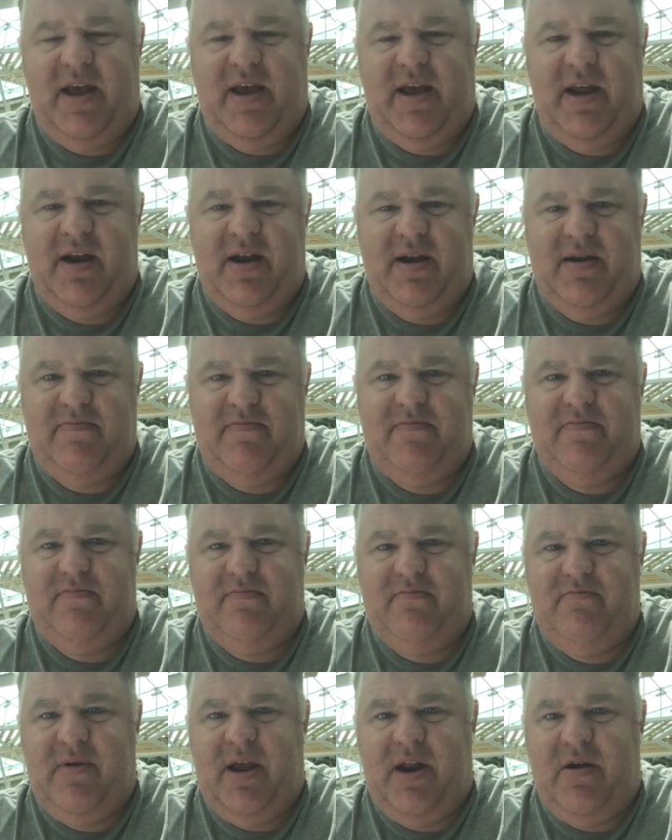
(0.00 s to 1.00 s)
taken it,
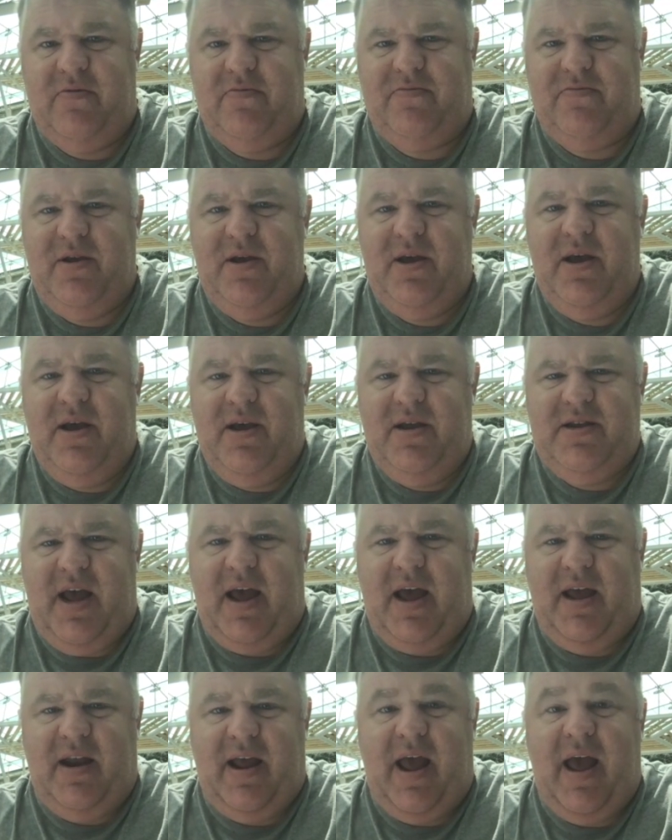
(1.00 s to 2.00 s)
you know,
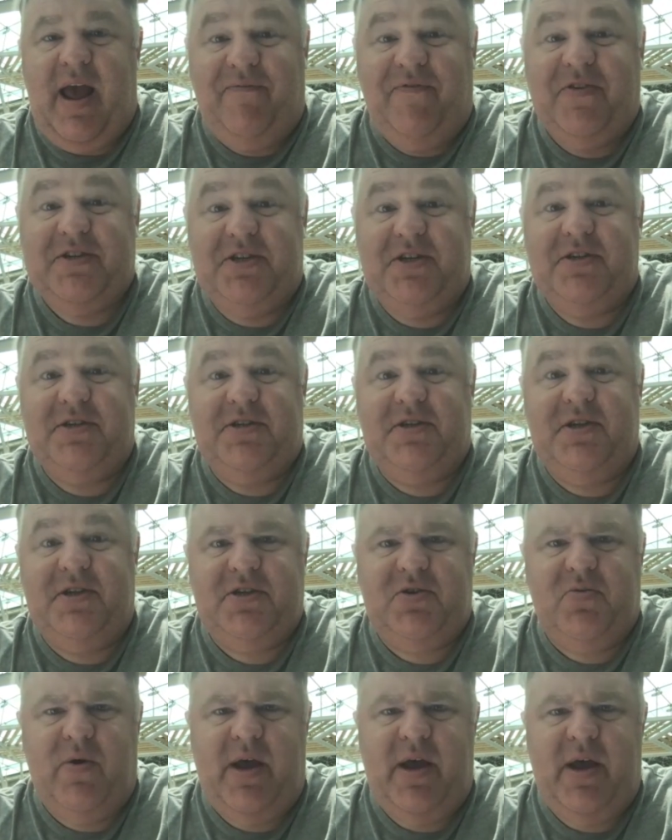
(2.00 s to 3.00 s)
taken emphasis
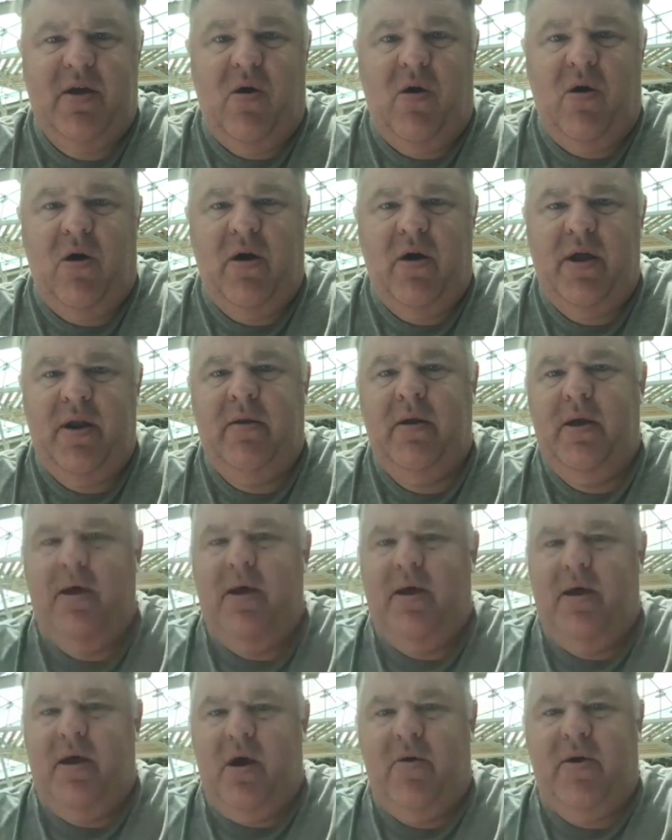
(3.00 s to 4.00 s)
this week on
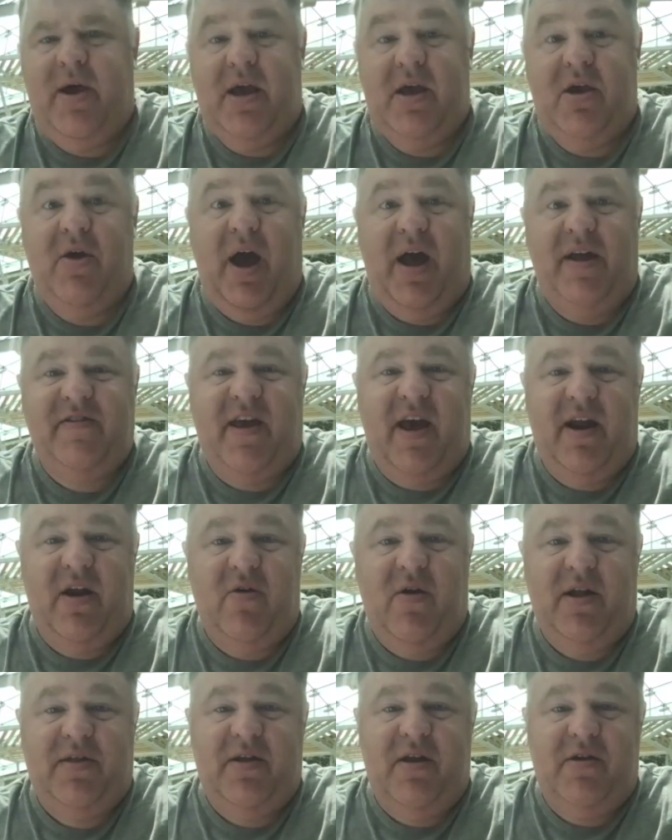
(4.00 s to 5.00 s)
okay, you guys
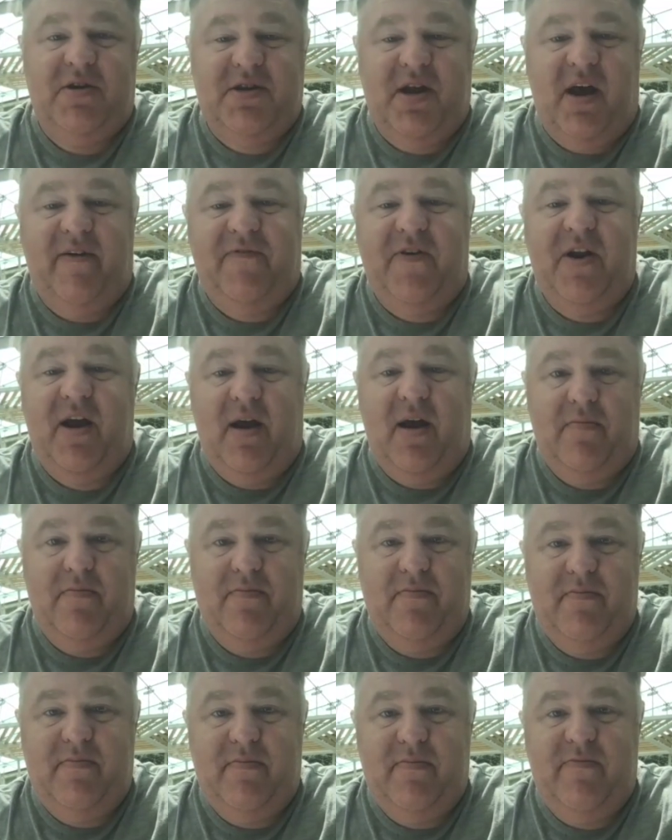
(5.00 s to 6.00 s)
got to go out there, toughen up,